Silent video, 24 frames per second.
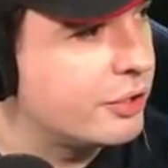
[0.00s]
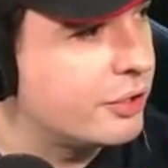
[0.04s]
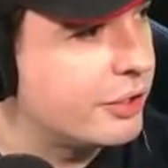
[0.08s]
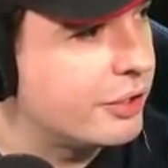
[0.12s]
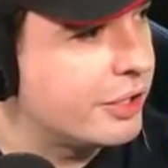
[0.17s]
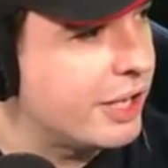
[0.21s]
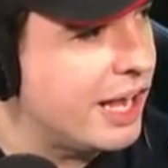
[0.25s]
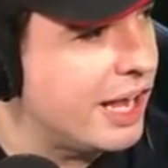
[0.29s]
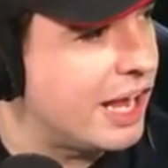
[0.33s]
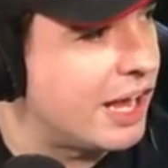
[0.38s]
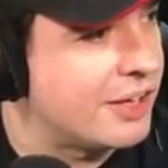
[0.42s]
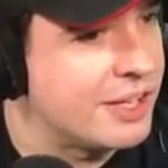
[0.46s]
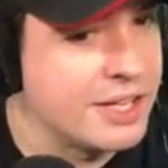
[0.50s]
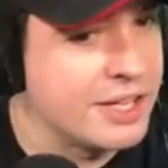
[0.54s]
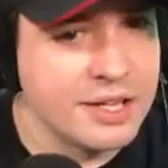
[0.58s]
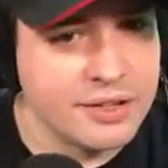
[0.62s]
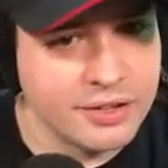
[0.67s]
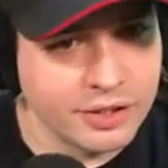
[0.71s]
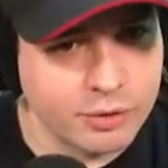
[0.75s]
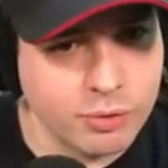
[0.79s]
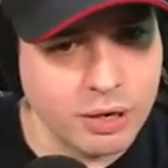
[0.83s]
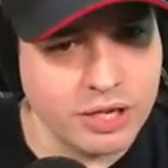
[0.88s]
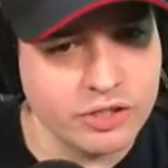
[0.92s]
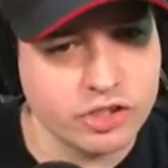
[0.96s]
Yeah,
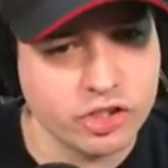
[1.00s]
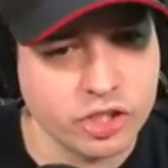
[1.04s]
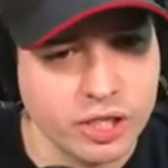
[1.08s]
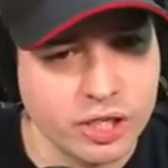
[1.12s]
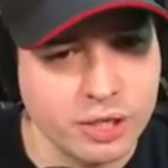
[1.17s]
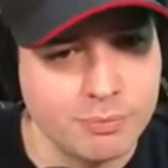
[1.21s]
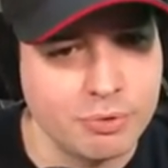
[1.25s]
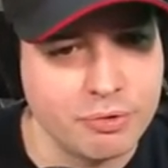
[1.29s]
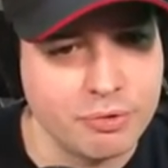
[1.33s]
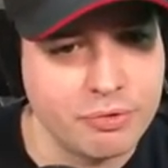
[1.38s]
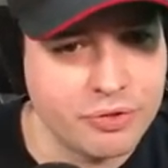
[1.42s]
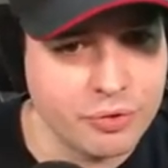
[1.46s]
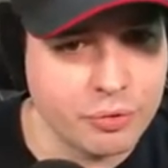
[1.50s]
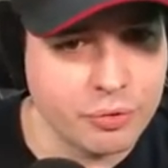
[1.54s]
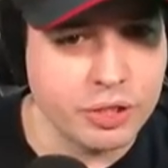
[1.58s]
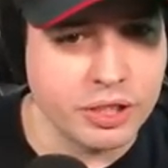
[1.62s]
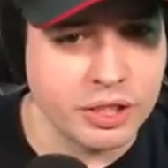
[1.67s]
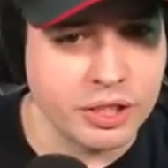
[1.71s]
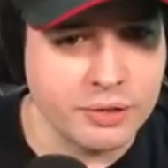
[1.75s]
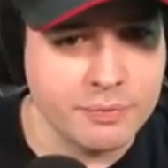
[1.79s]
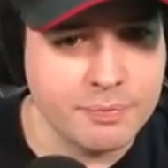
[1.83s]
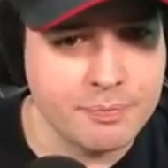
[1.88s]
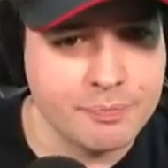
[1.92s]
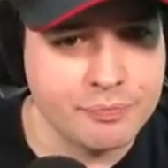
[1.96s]
the question number
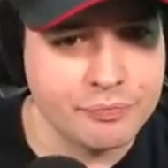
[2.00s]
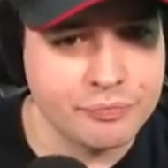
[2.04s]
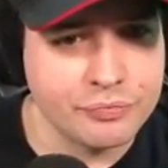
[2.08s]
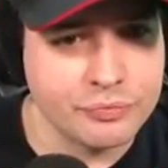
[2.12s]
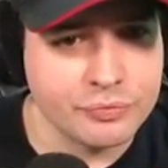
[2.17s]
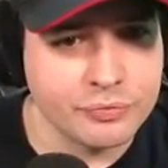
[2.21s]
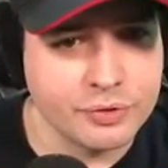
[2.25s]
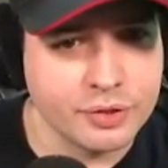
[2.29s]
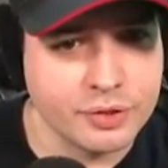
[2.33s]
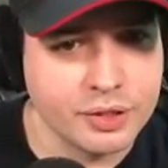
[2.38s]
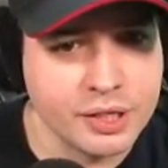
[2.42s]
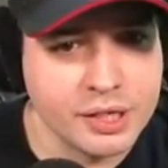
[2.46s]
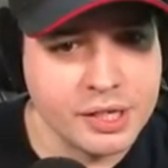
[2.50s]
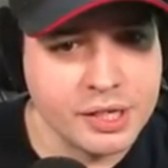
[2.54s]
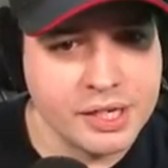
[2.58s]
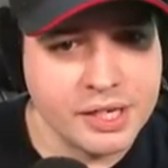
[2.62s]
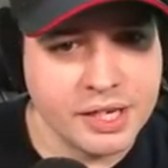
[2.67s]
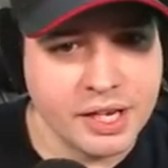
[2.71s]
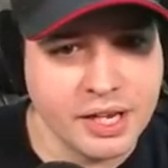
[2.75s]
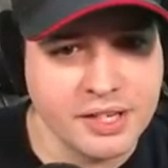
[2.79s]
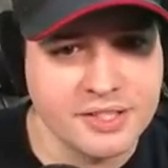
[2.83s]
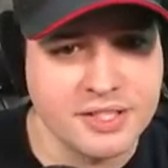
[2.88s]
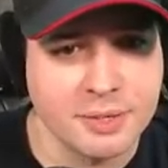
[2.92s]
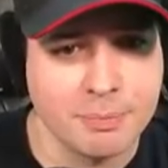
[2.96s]
three
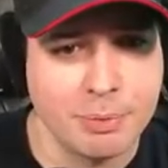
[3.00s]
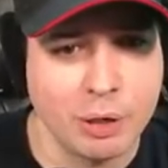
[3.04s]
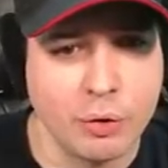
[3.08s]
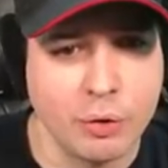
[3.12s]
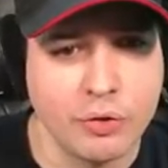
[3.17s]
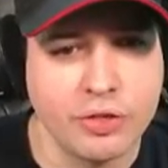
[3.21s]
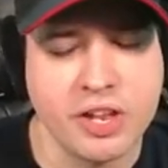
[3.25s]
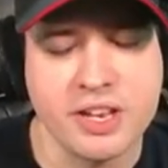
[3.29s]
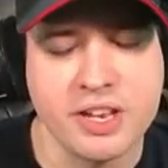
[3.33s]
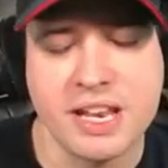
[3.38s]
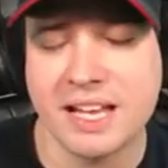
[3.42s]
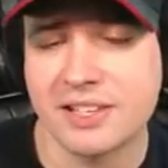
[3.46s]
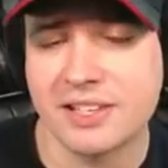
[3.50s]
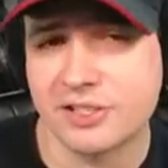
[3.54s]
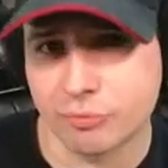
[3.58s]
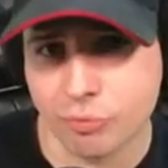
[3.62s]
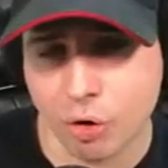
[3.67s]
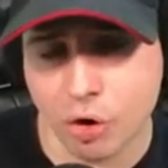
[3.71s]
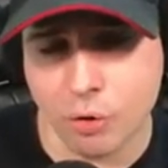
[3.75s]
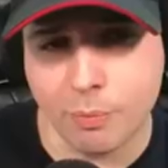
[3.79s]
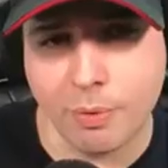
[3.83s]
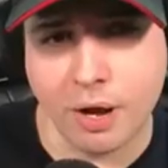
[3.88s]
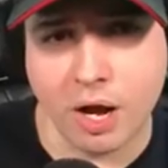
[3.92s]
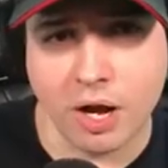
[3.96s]
is about the next
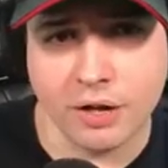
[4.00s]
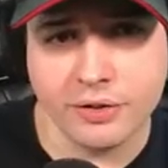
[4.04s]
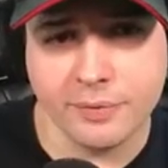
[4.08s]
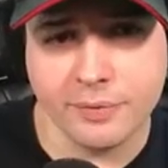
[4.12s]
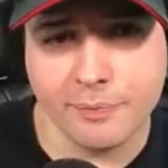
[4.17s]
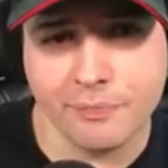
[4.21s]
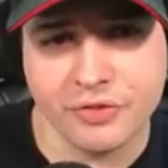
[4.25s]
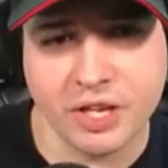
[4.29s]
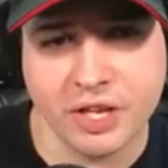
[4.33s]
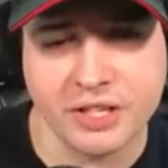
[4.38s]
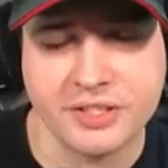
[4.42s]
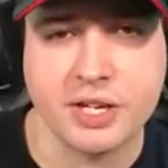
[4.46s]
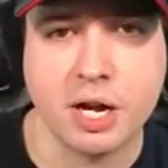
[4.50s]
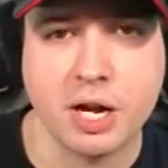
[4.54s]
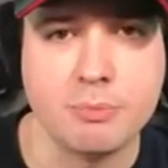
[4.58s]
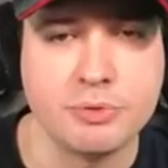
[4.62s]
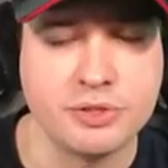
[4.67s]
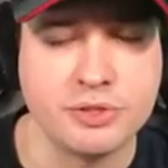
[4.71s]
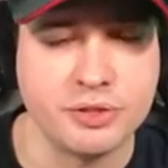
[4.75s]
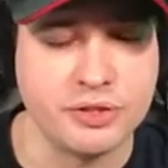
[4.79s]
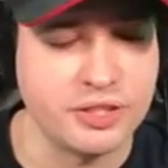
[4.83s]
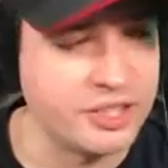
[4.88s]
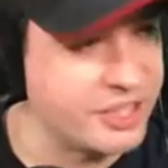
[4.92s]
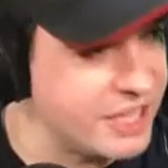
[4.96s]
robot that
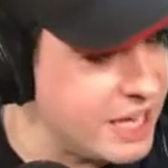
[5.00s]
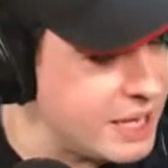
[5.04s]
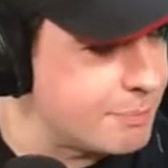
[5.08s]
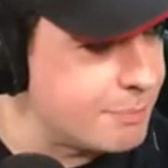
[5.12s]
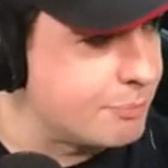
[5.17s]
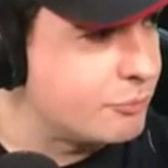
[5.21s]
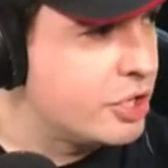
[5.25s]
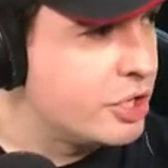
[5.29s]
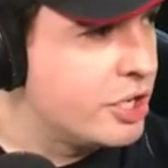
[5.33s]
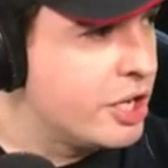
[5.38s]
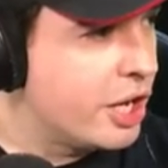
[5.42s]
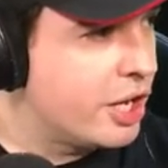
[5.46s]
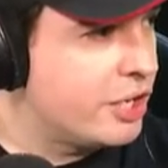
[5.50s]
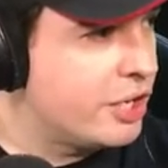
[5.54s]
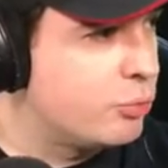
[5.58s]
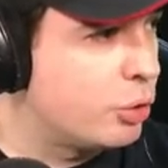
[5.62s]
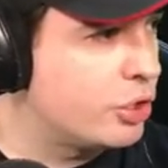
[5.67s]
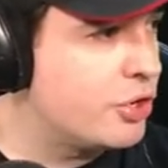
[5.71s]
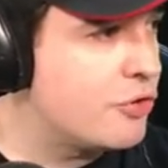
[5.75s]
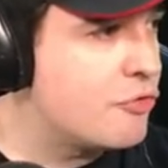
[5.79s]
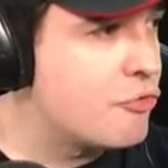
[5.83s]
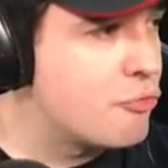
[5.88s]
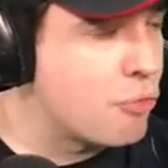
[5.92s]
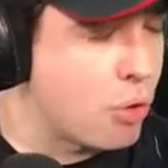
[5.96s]
comes to the game and
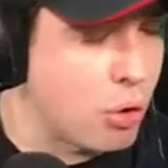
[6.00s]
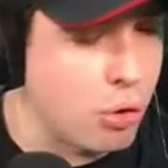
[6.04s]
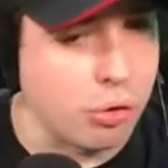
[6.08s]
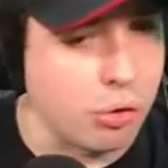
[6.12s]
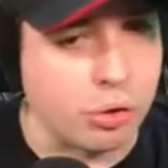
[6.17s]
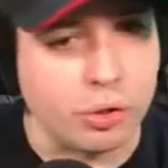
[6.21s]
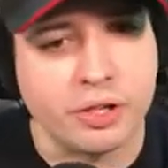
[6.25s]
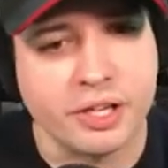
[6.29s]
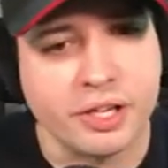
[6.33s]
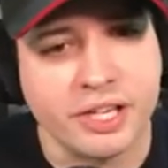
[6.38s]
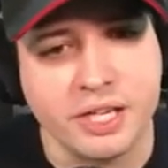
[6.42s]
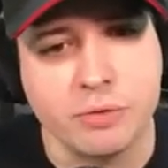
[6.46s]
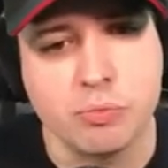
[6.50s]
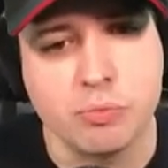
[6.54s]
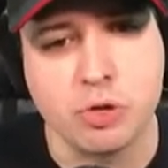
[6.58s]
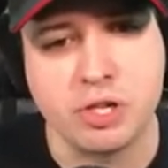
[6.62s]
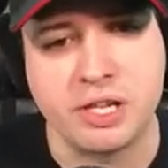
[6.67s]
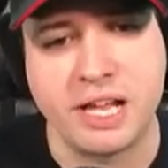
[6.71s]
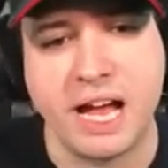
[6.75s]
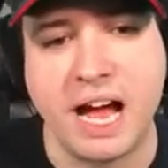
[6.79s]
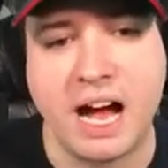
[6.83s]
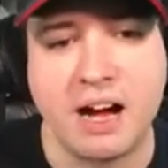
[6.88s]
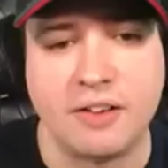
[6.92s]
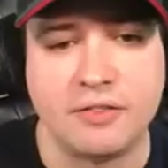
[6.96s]
what role he
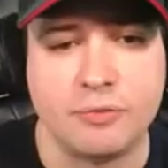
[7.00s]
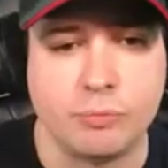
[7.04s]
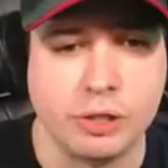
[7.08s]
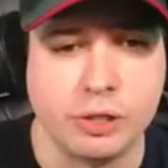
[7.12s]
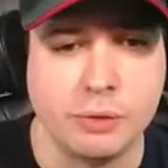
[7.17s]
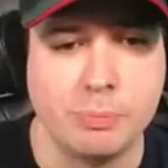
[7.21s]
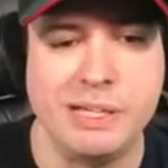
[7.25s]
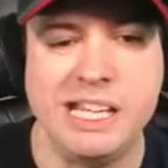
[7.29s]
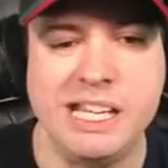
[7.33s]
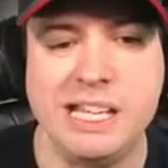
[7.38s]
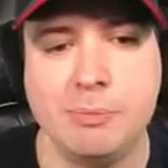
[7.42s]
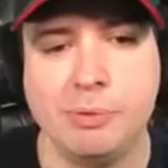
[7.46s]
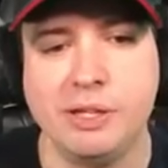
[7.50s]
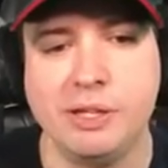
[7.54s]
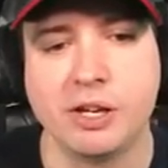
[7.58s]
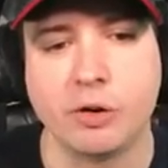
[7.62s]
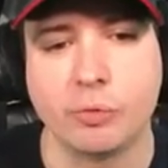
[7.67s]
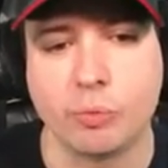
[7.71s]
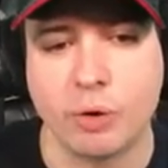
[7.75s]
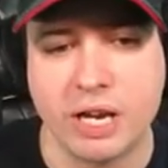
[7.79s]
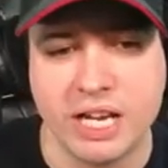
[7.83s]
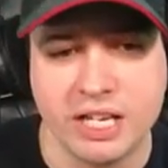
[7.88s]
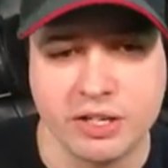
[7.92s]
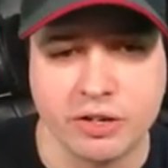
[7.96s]
will have. Will he be a
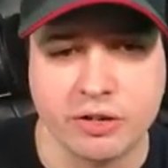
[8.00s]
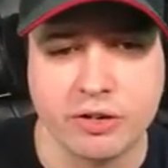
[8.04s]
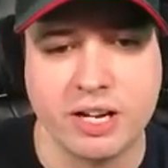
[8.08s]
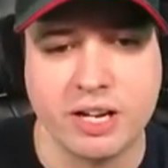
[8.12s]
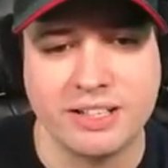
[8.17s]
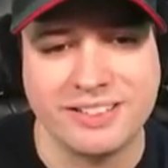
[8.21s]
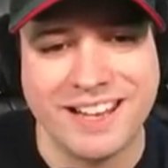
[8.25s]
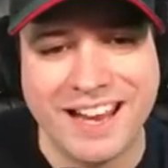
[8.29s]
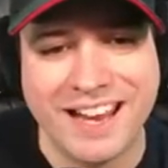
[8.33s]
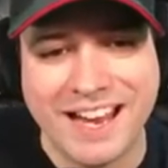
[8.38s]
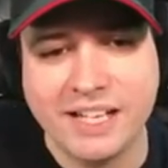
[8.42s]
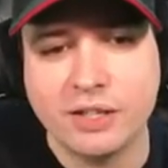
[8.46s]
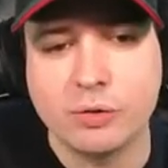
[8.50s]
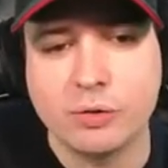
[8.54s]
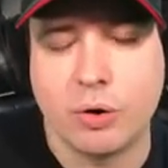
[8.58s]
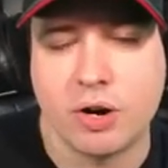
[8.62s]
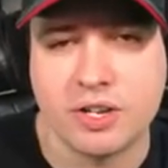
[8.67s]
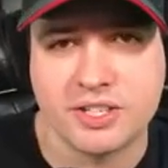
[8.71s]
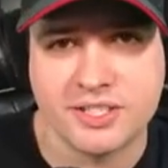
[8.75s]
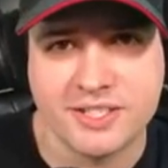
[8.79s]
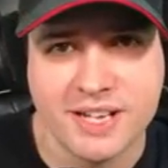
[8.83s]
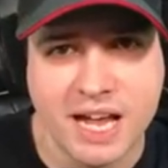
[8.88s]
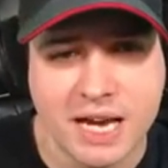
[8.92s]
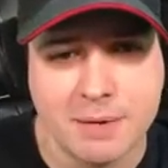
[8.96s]
raider, a tank, or
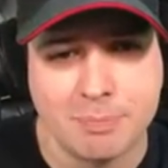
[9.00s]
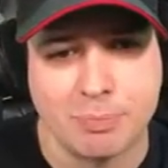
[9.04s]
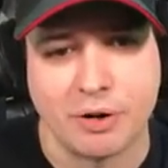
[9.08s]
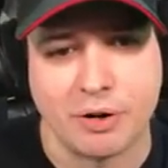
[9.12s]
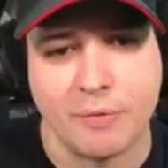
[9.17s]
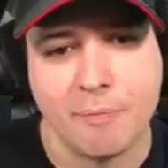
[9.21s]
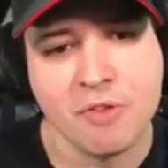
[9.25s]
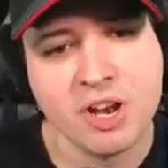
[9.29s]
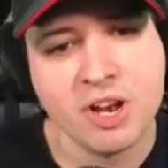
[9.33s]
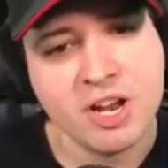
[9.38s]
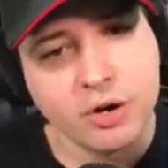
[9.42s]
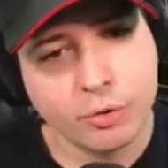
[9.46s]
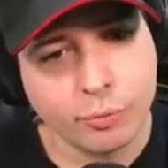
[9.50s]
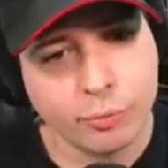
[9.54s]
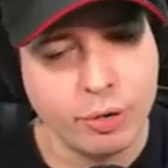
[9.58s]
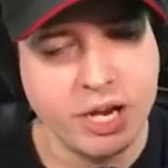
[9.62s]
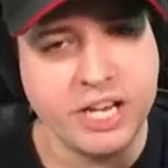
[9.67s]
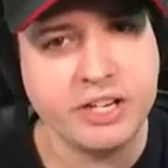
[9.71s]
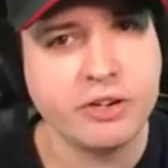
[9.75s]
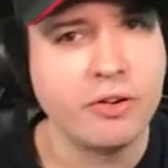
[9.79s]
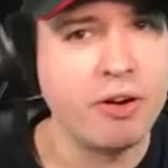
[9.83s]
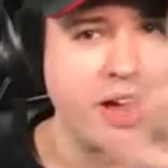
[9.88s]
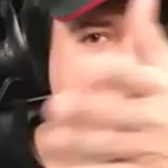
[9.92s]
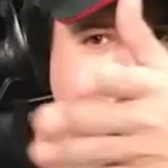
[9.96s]
a sniper?
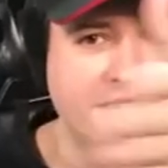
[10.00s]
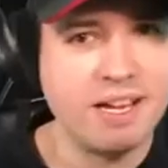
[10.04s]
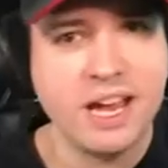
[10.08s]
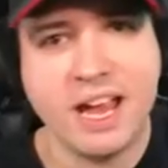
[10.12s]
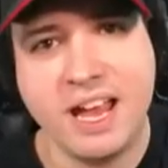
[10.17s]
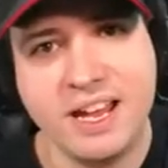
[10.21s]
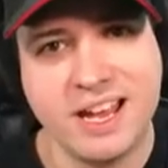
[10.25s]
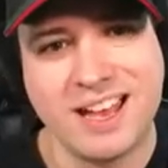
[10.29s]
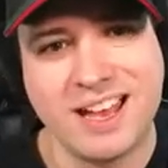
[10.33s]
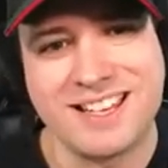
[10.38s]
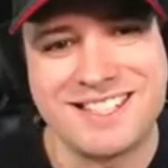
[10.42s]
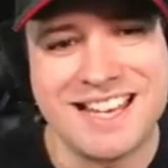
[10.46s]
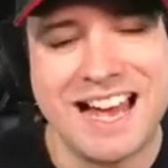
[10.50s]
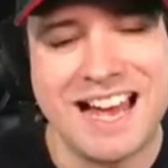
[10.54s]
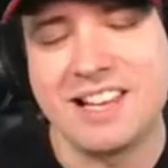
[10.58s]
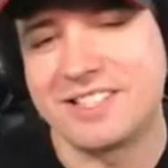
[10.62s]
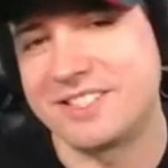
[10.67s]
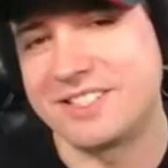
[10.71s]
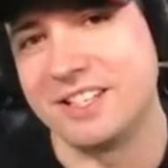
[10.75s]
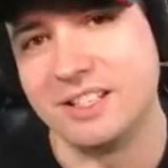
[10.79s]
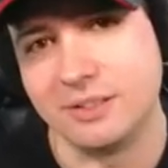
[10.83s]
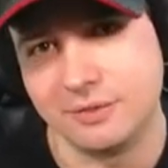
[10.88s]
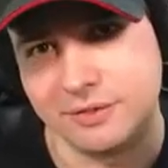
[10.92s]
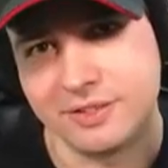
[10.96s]
Raider, aka
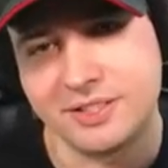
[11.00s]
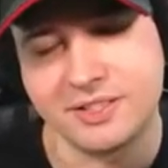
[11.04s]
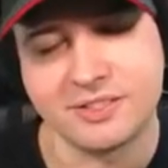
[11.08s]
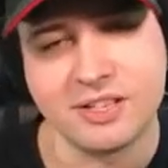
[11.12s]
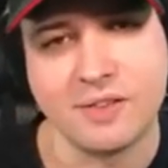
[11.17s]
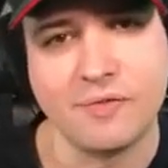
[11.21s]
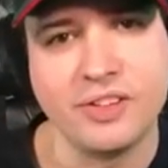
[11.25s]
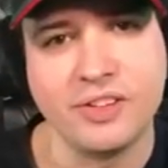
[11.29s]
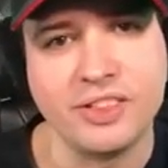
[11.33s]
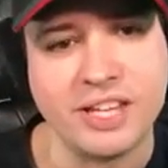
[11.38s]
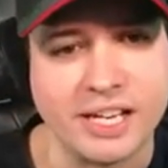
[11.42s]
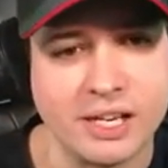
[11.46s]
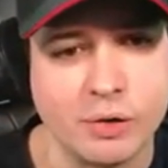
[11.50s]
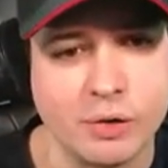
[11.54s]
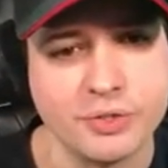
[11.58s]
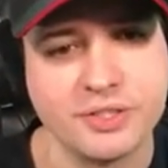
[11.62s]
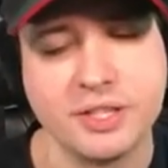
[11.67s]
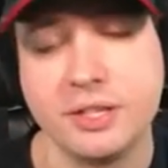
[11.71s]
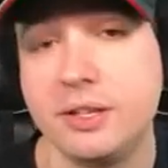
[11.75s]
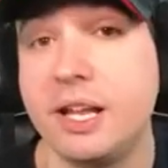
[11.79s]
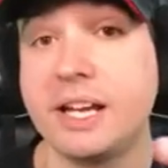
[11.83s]
assassin, something that goes in,